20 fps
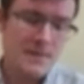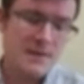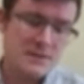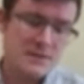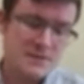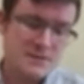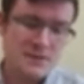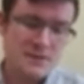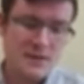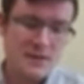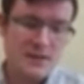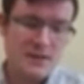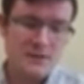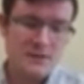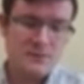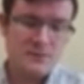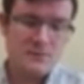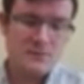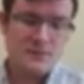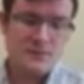is
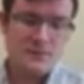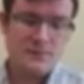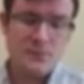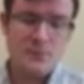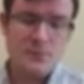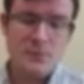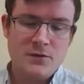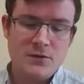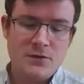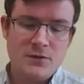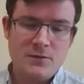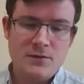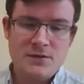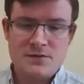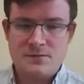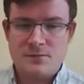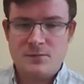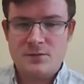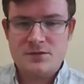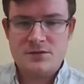that if you put
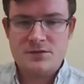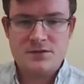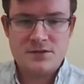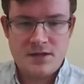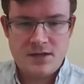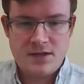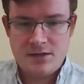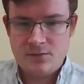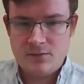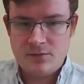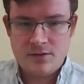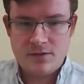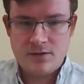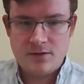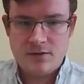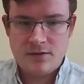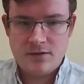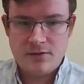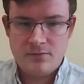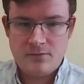US forces anywhere
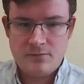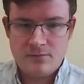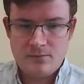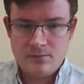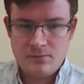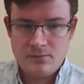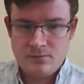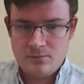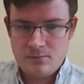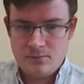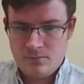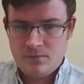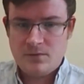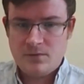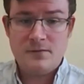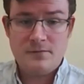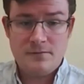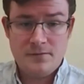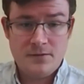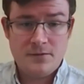on
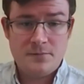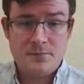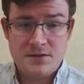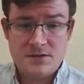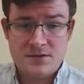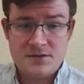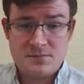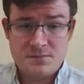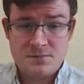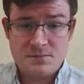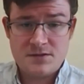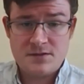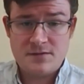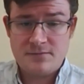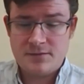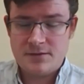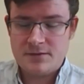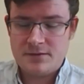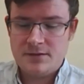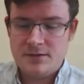the Philippines
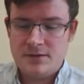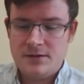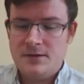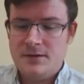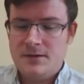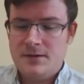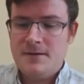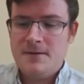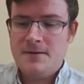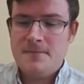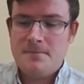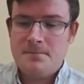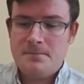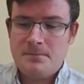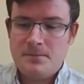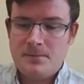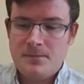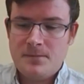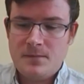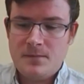specifically,
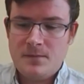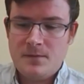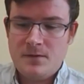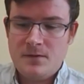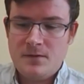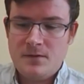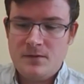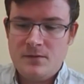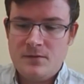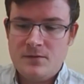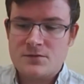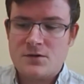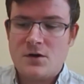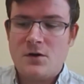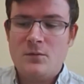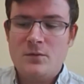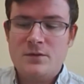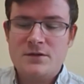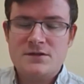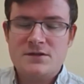there's
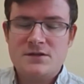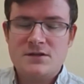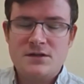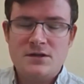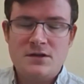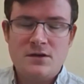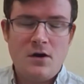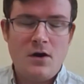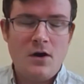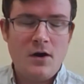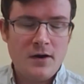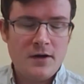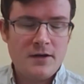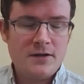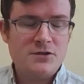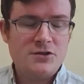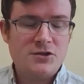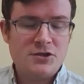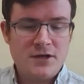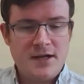always the odd
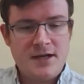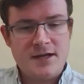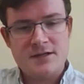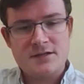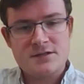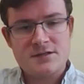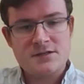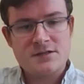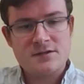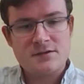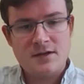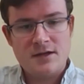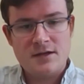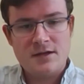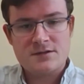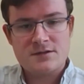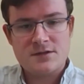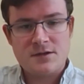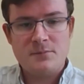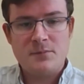chance that
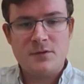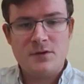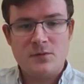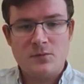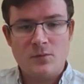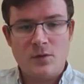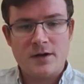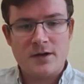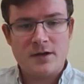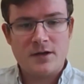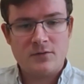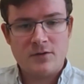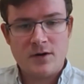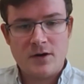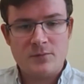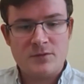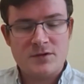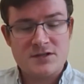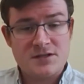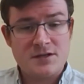somebody walking around with
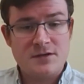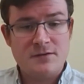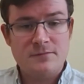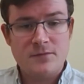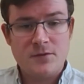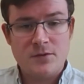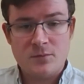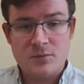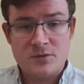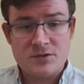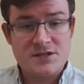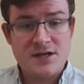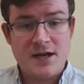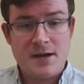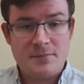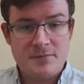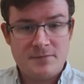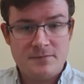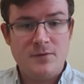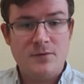a cell phone will snap a
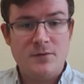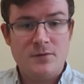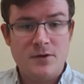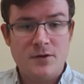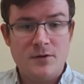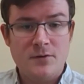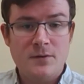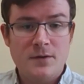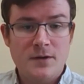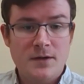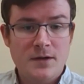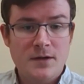photo